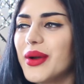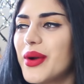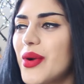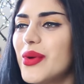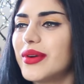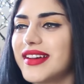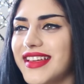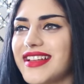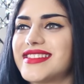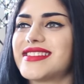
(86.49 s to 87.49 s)
who
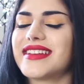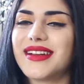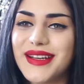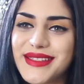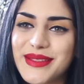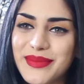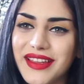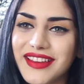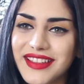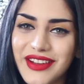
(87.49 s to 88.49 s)
gets a
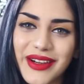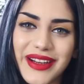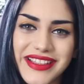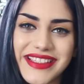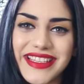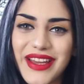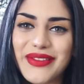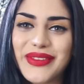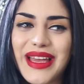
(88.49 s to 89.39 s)
custom-made guitar as a gift?